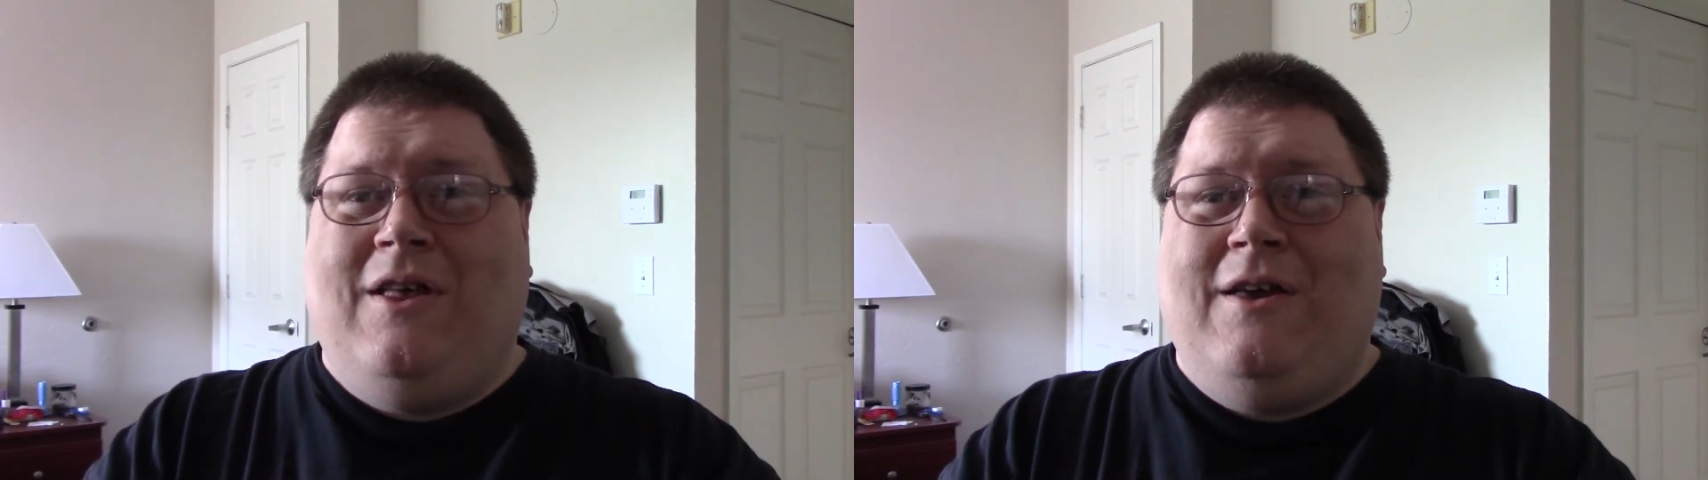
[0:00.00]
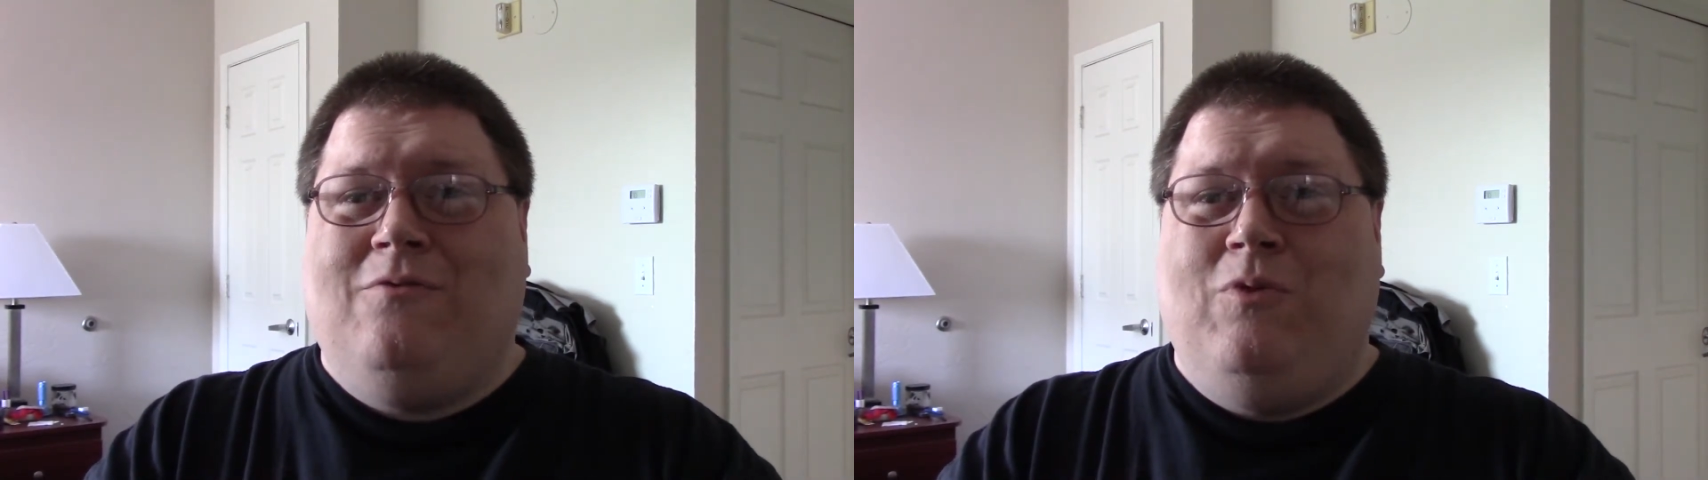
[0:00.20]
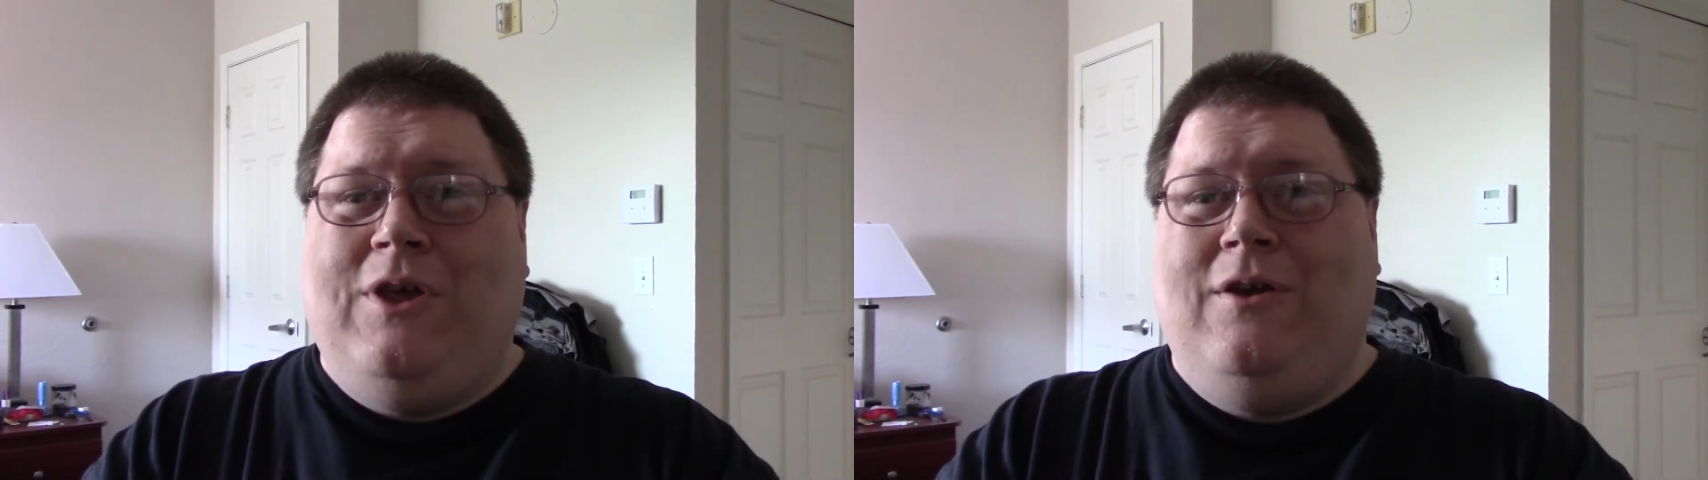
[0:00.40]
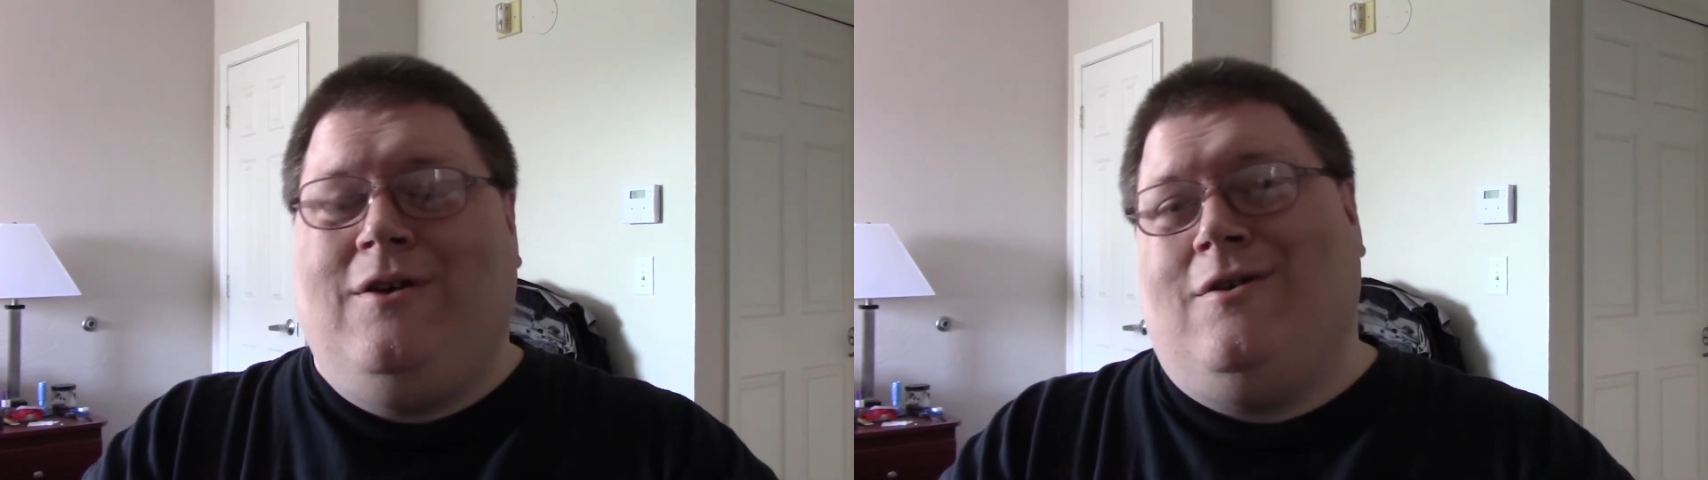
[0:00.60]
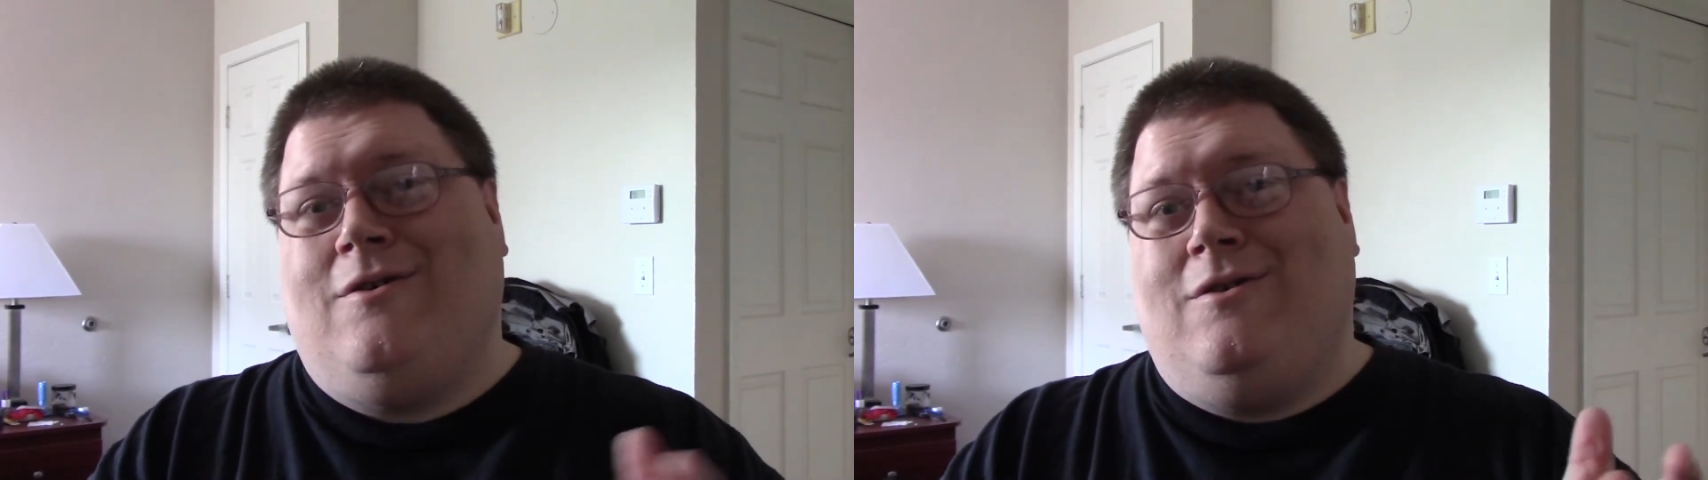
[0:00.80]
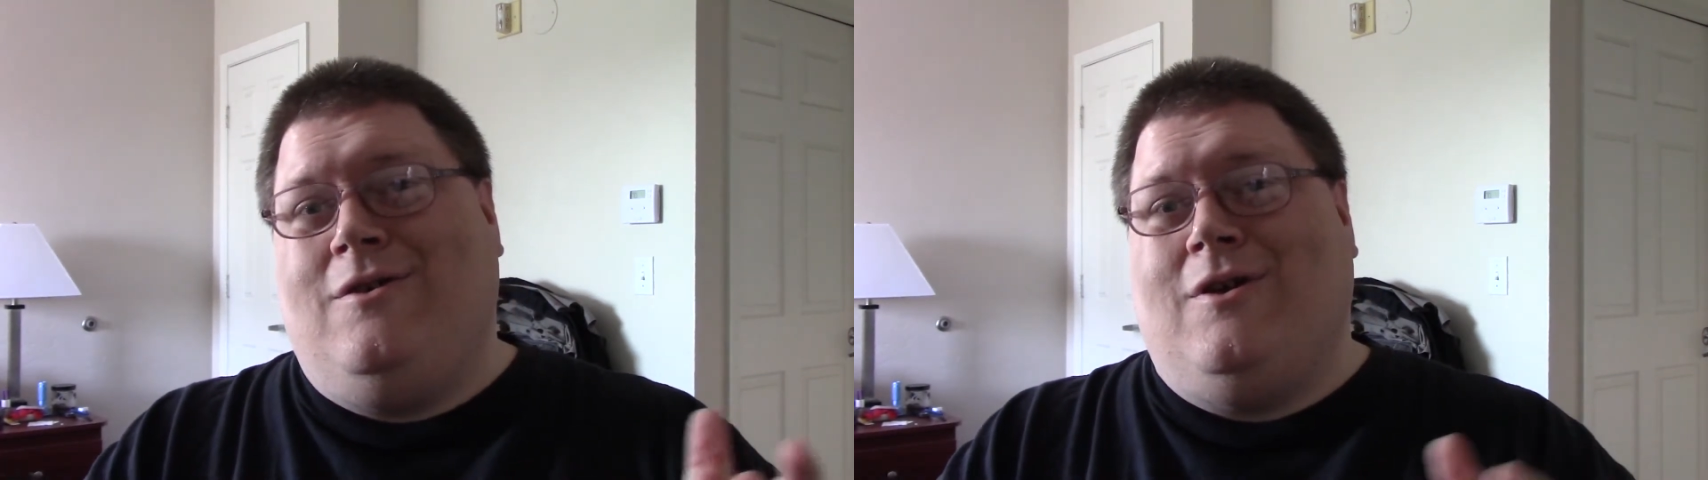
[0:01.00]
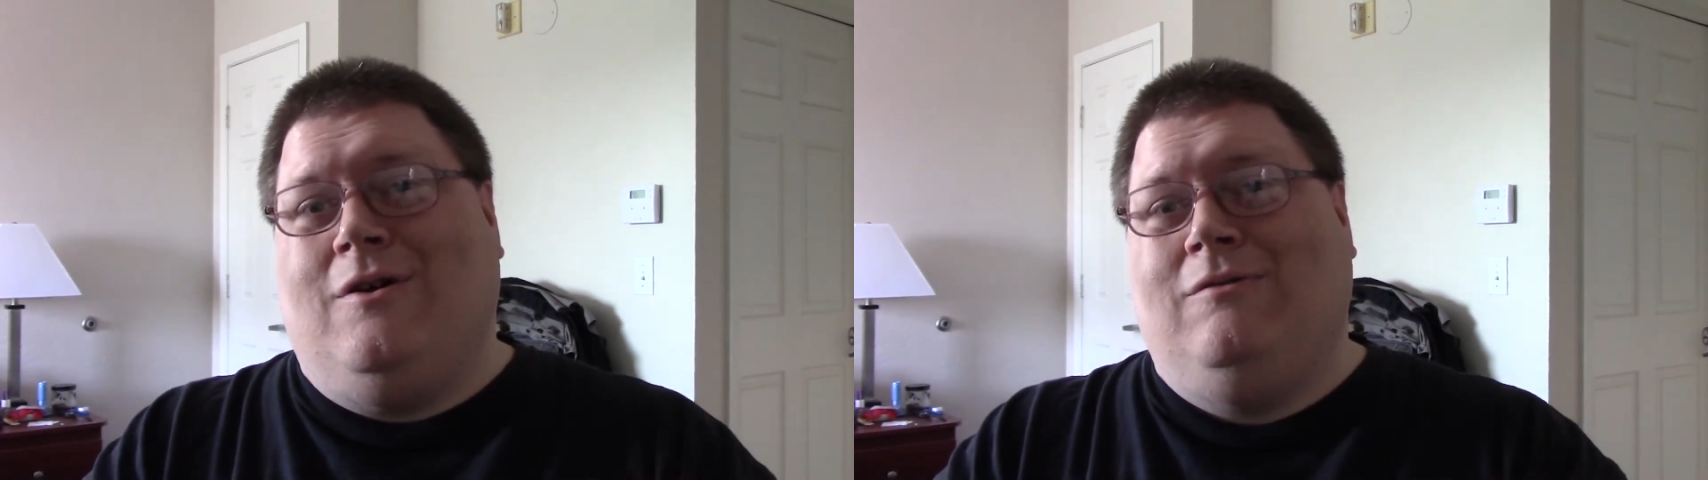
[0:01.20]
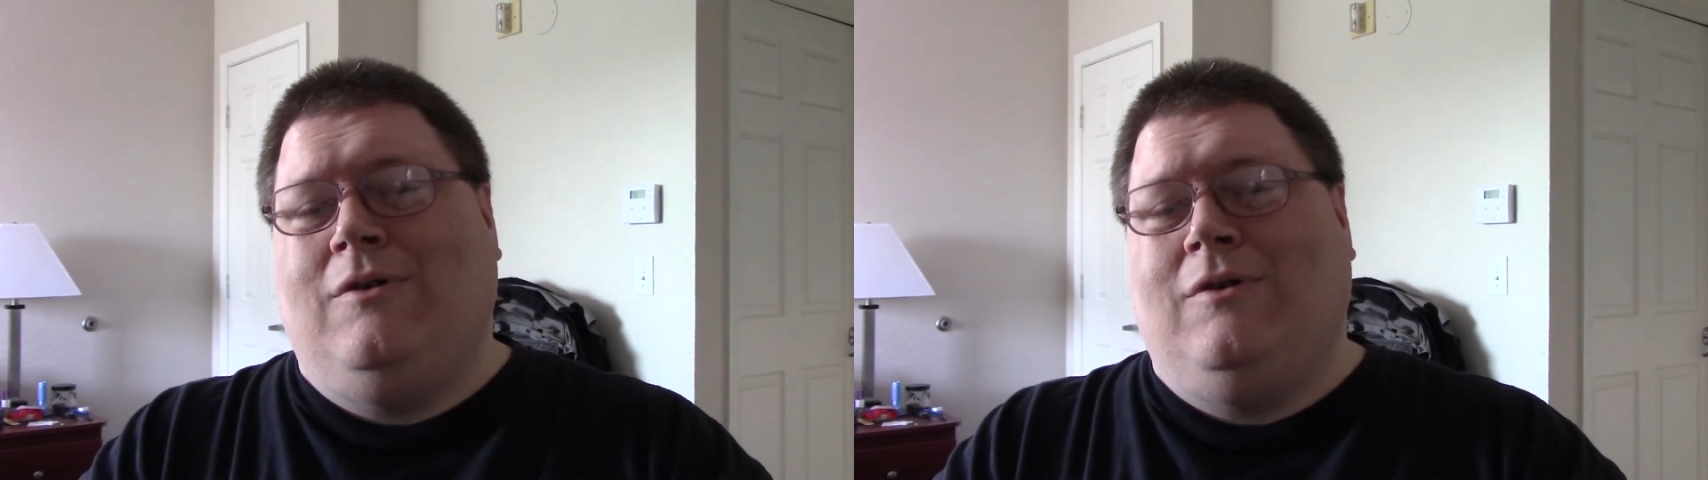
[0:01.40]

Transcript: last week? Because no,